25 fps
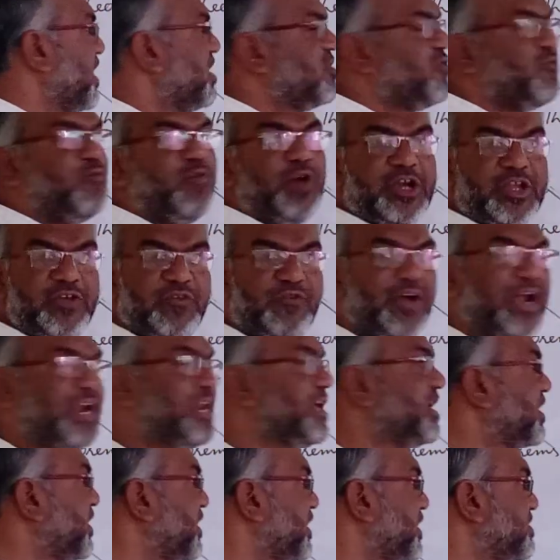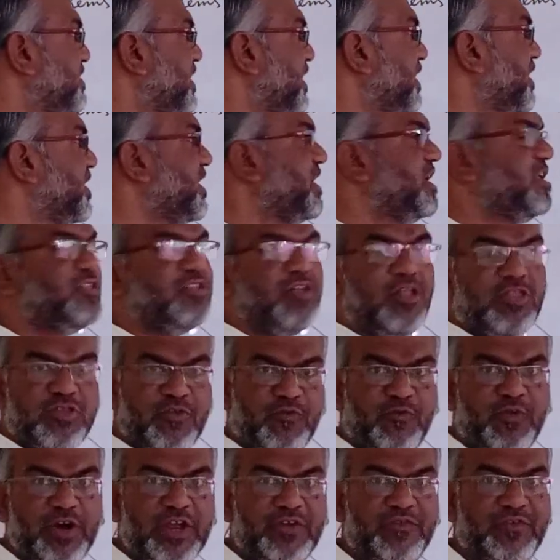is 45 degrees, then D is
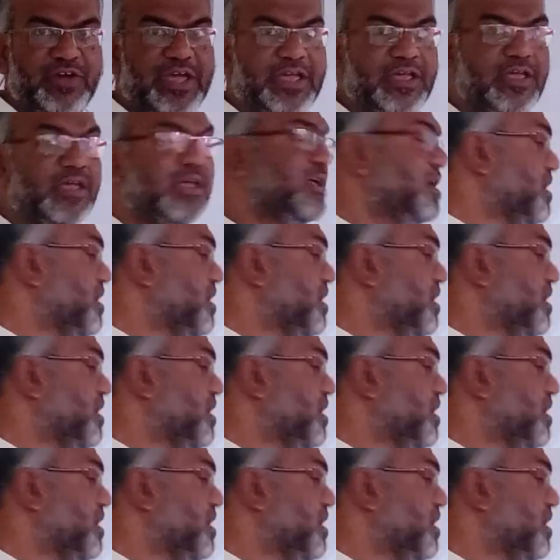also 45.